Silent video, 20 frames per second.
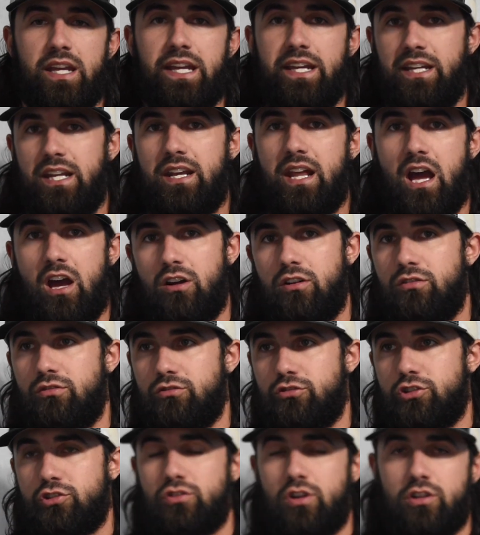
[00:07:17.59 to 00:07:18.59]
in and
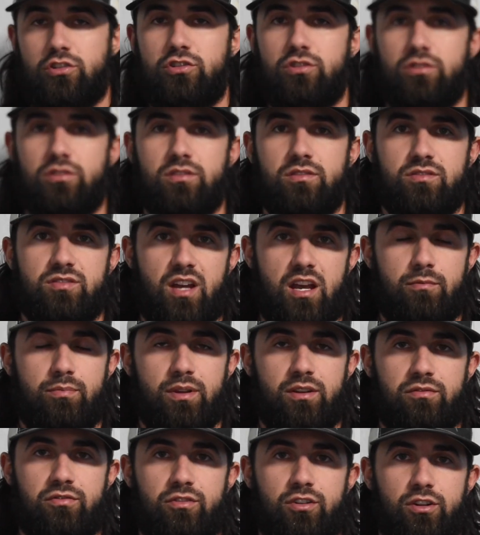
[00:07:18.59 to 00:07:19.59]
out structure type
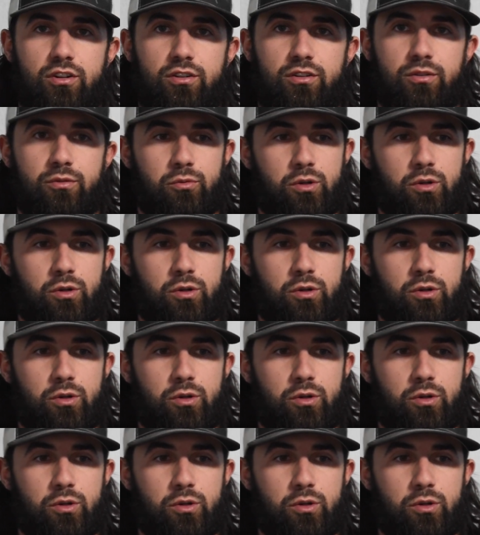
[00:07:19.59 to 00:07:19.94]
infield,